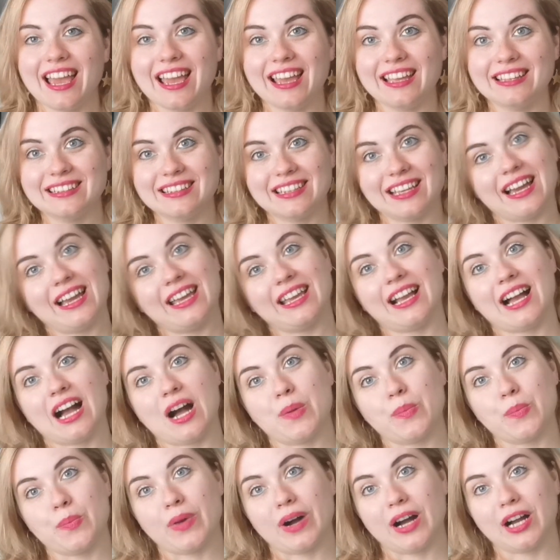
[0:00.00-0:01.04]
and I
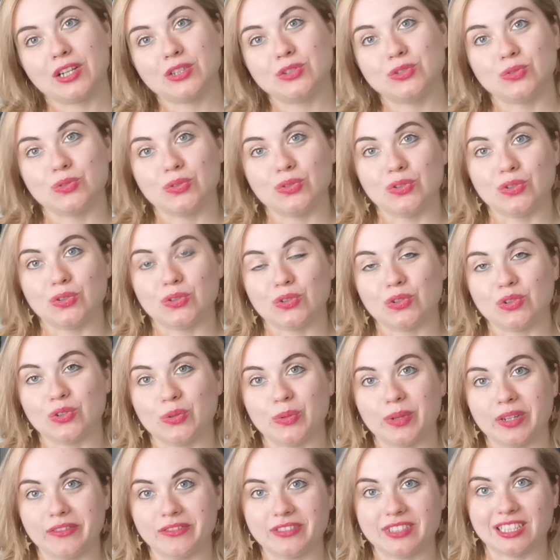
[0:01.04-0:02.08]
come back to you
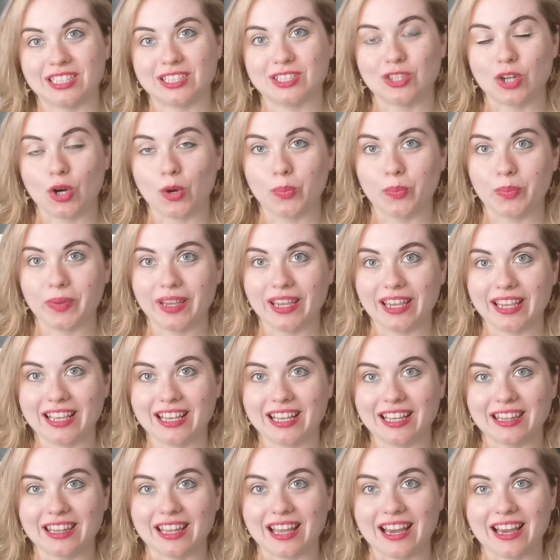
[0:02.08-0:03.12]
with the
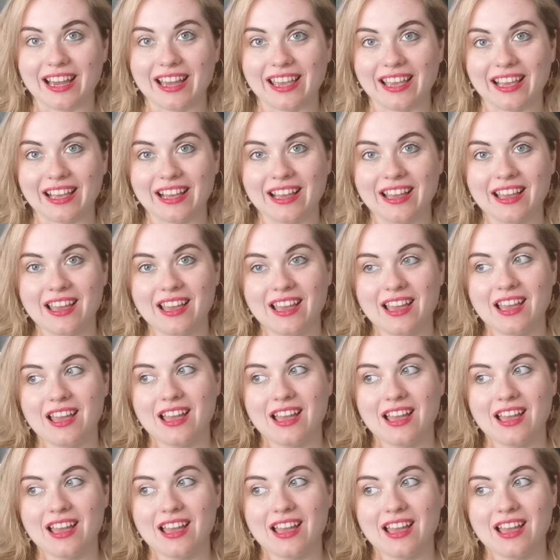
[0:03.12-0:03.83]
topic like